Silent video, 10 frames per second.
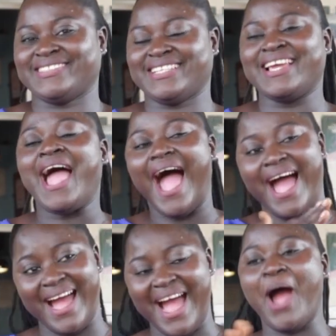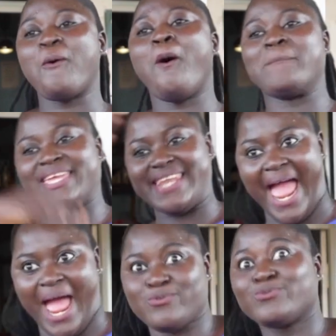hide their children
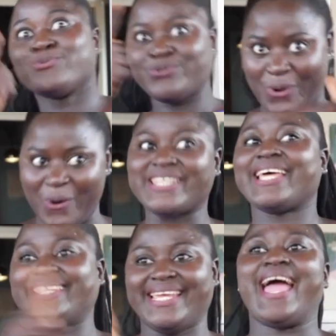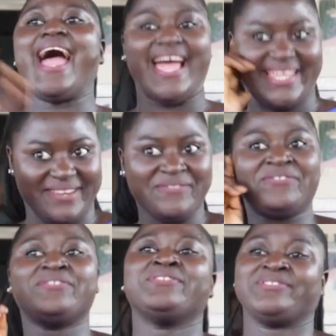before are coming out to show their
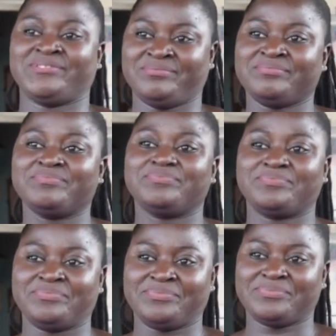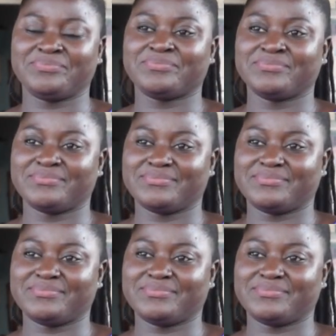children to me, to tell me,